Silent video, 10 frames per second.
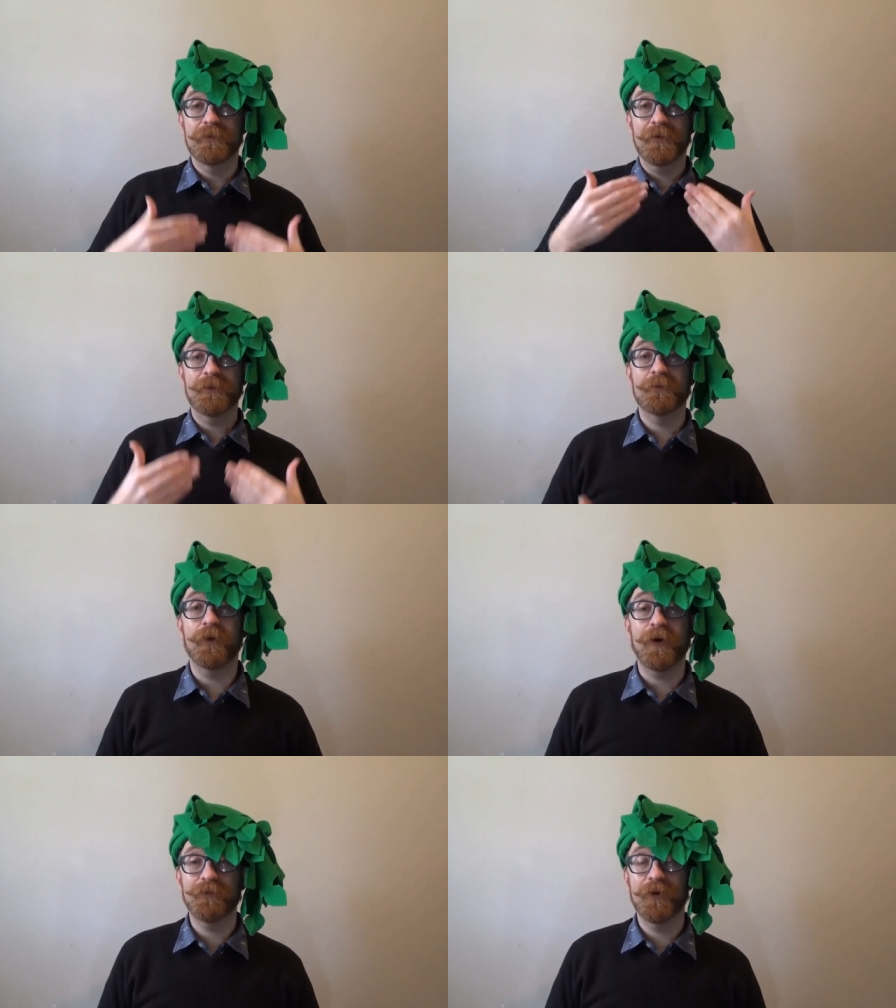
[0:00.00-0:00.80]
you know,
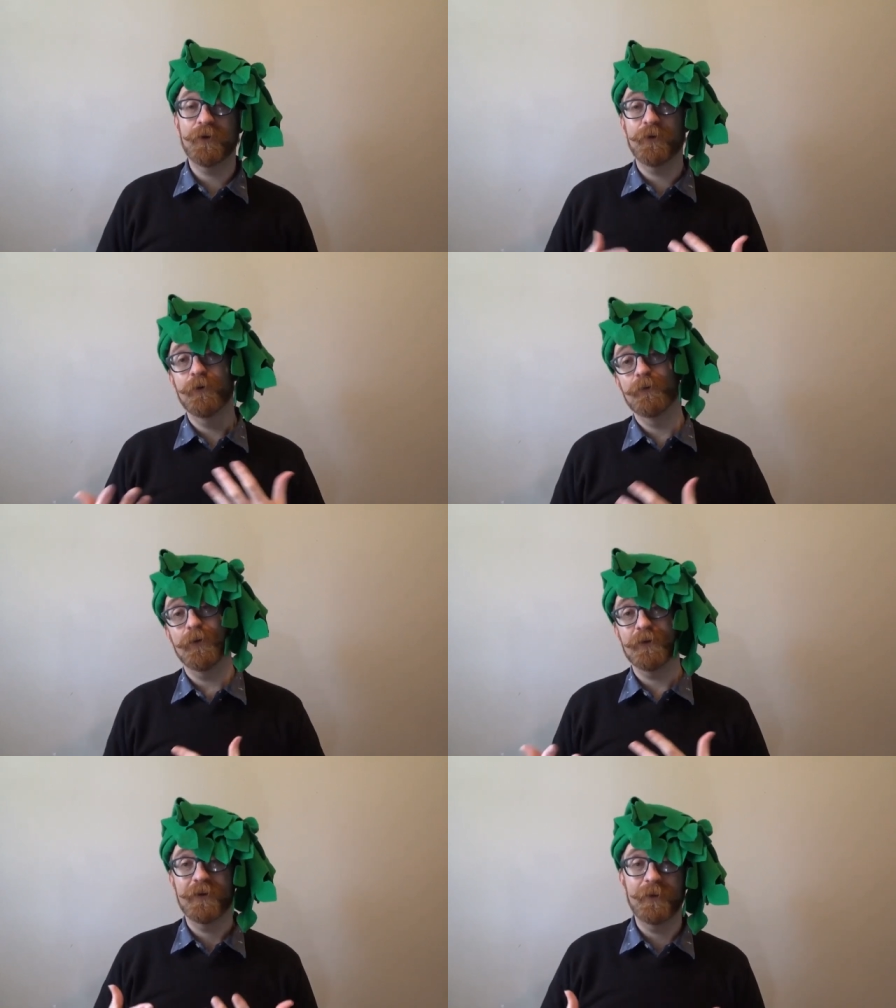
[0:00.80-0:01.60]
quite vertical,
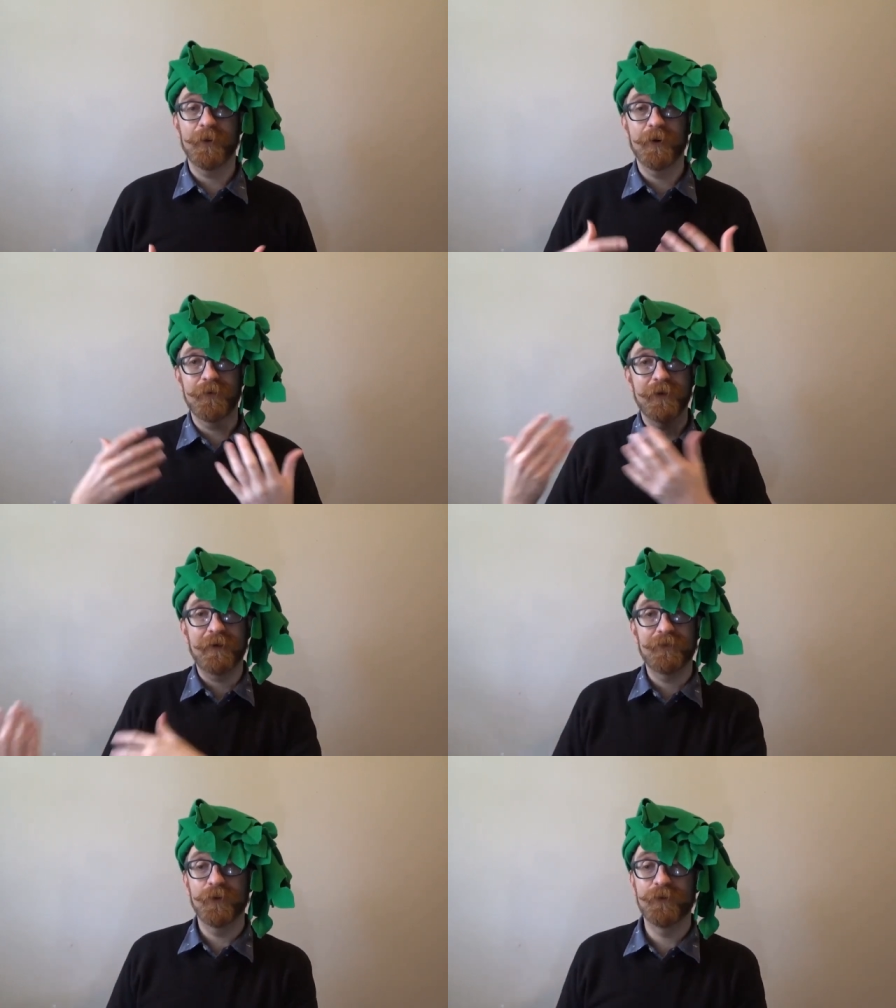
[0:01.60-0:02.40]
not to tip over and
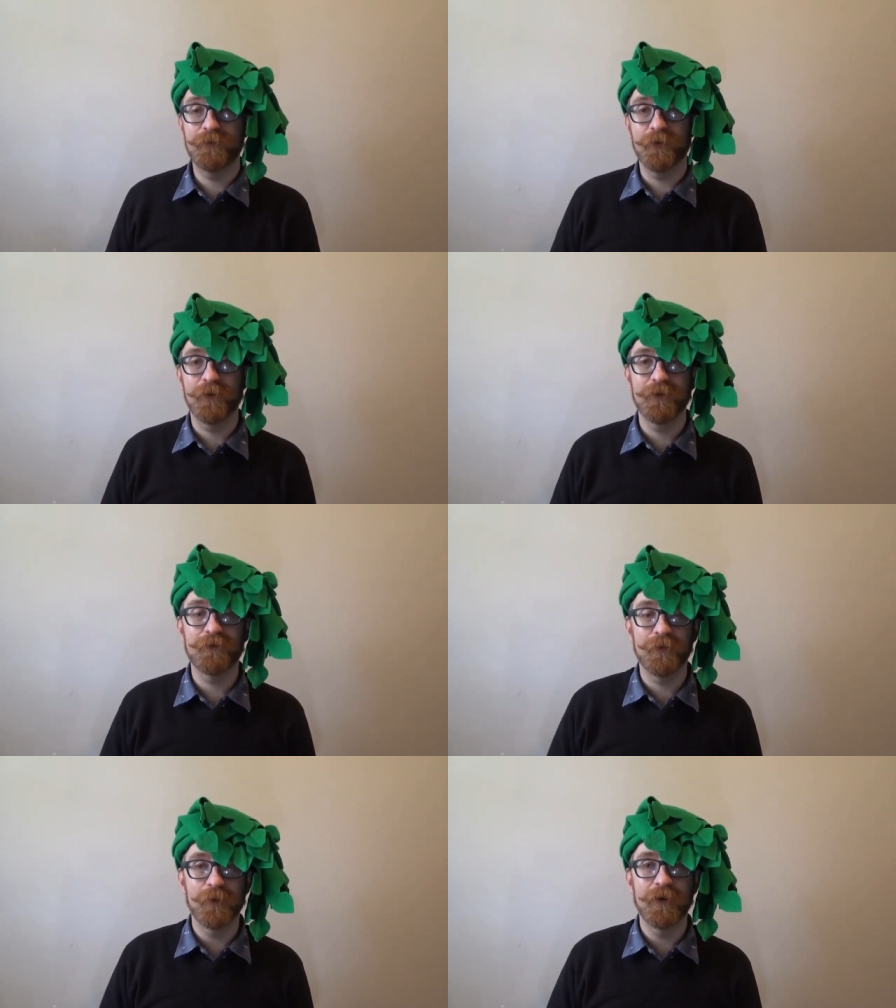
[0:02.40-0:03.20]
have your hood fall on the
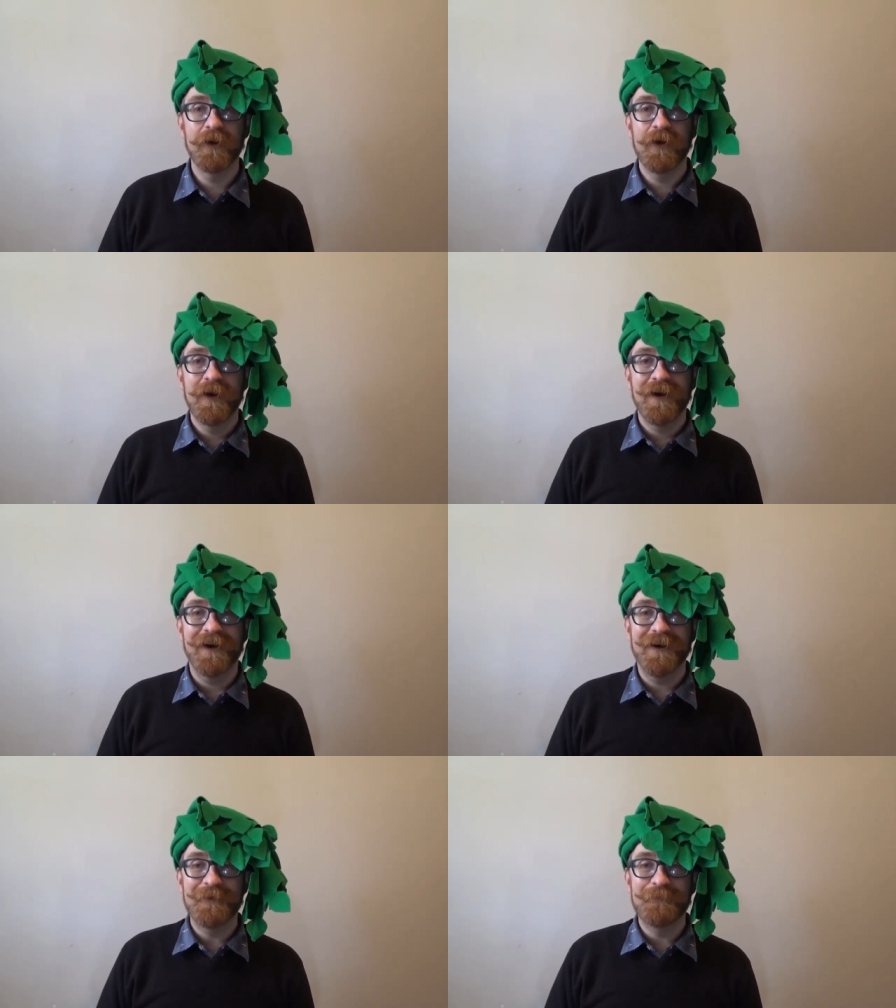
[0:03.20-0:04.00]
floor.
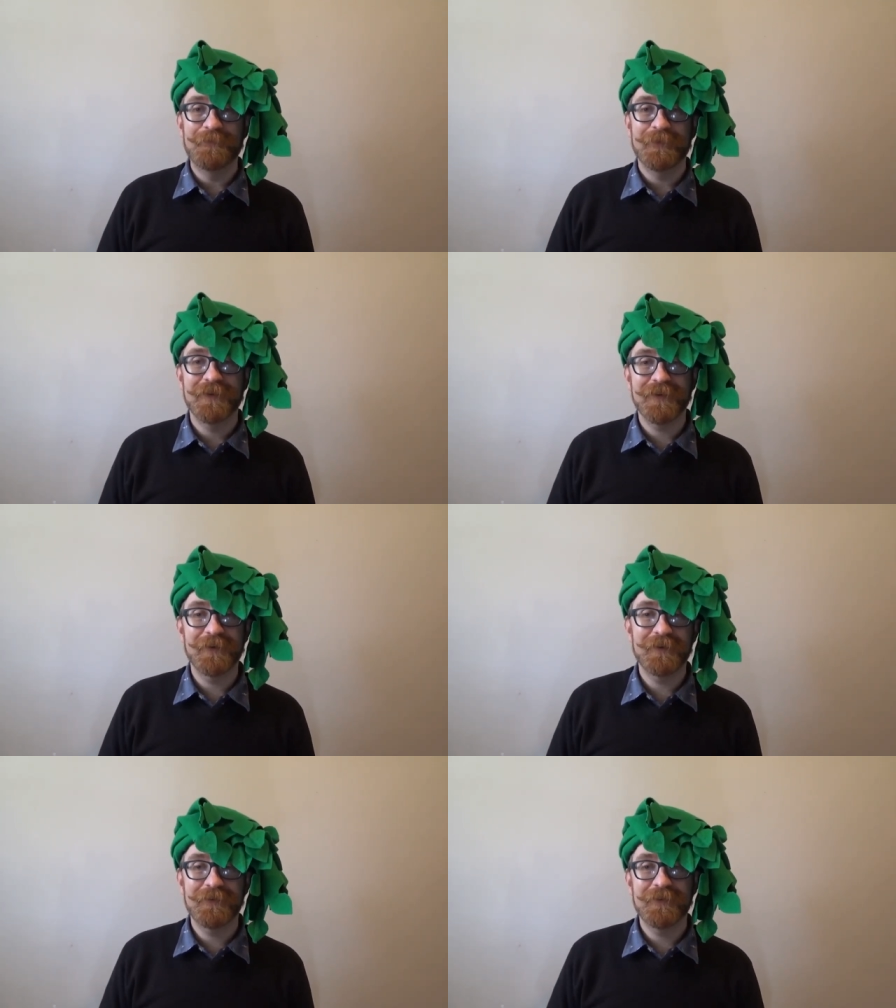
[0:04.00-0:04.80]
Um,
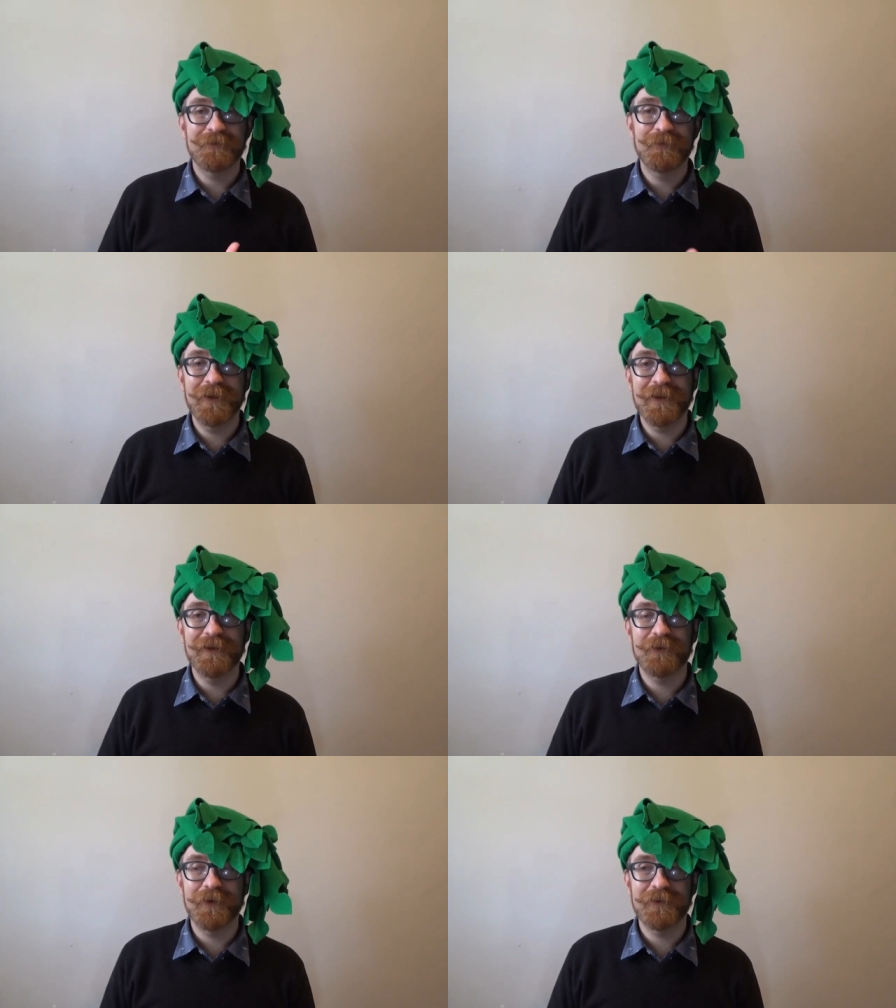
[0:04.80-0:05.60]
so really
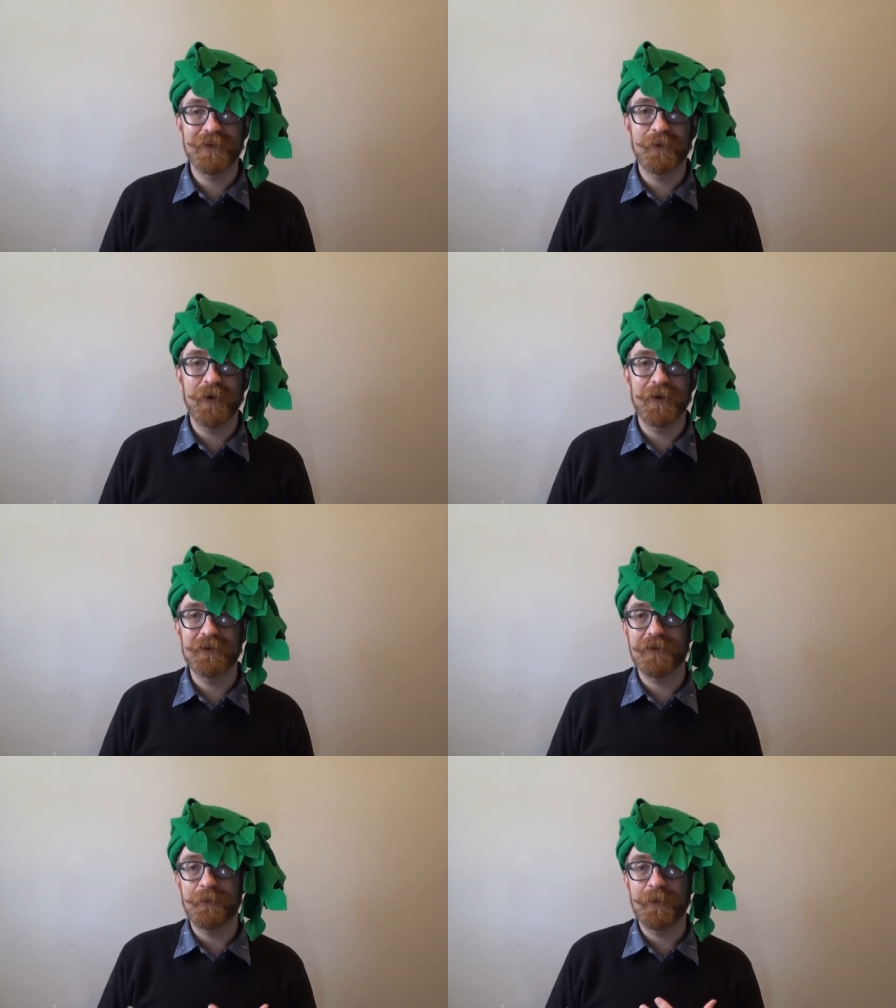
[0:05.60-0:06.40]
interesting
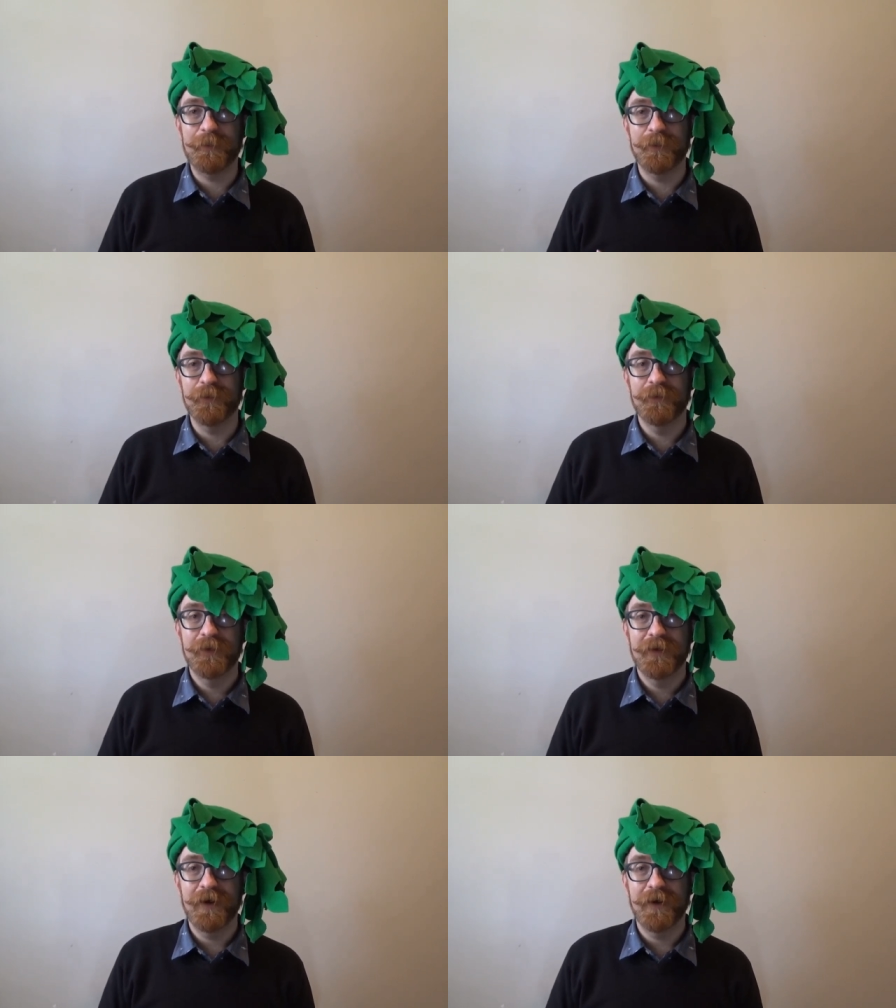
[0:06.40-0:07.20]
ways that people
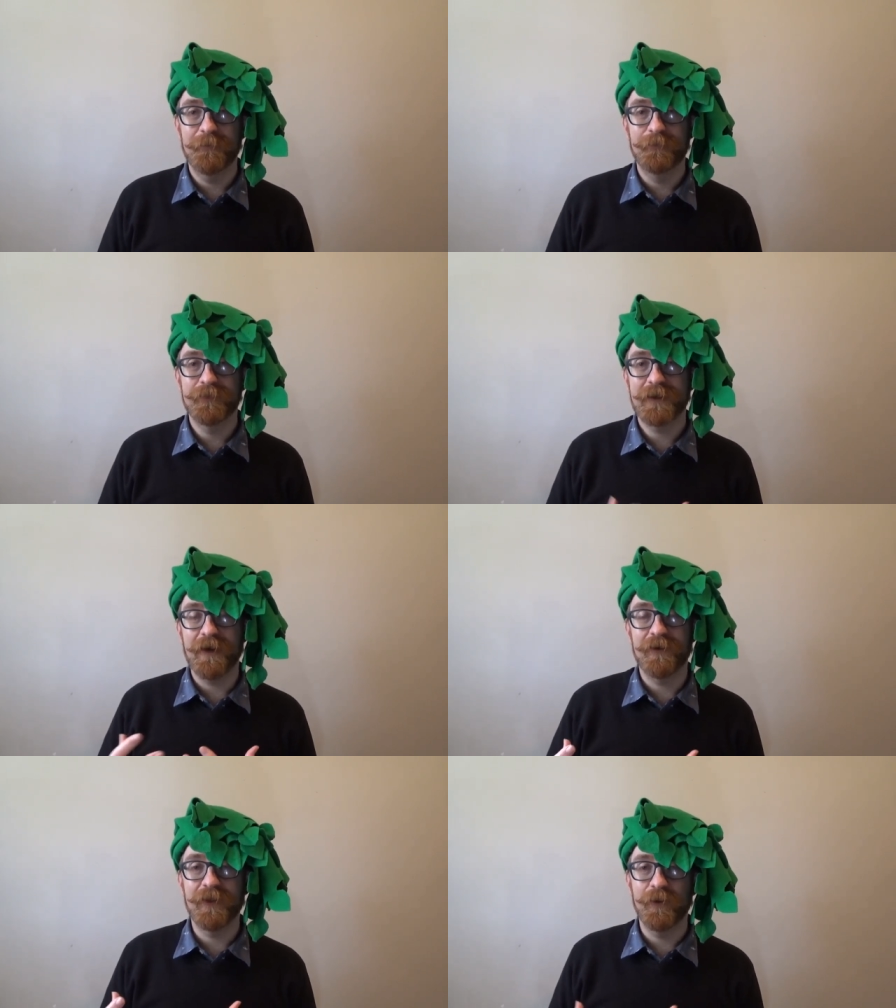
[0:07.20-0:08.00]
uh,
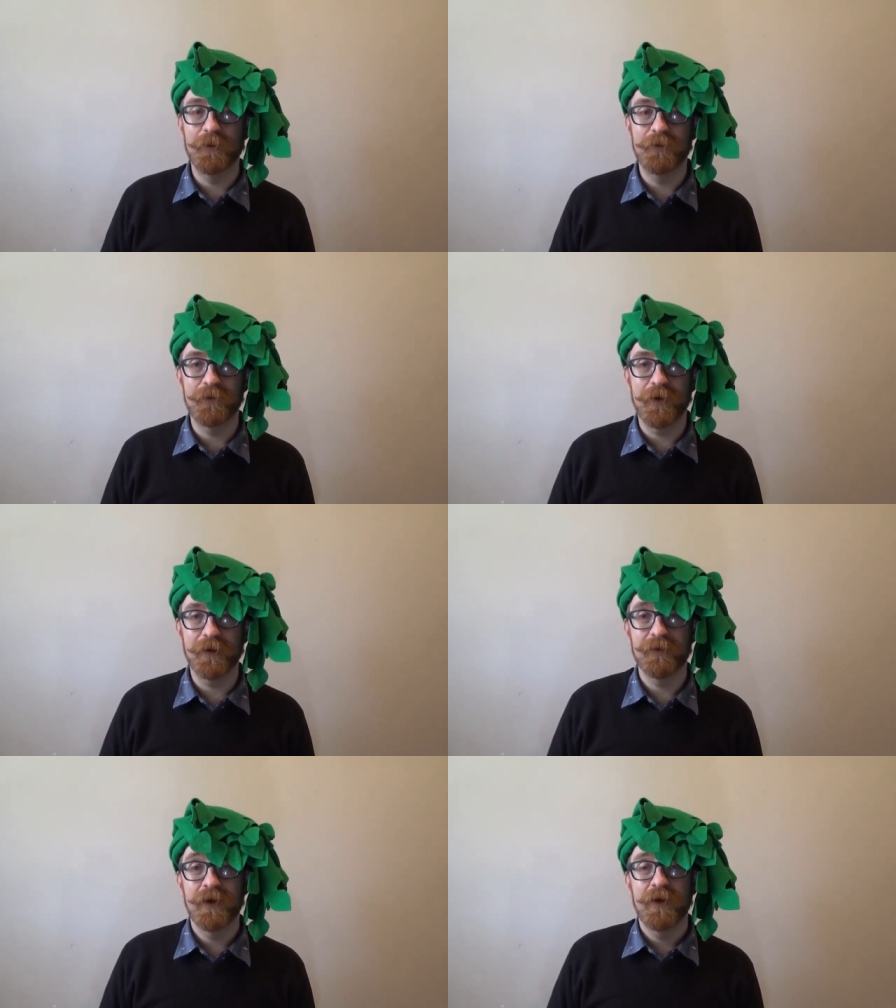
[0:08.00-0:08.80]
carried their hoods around.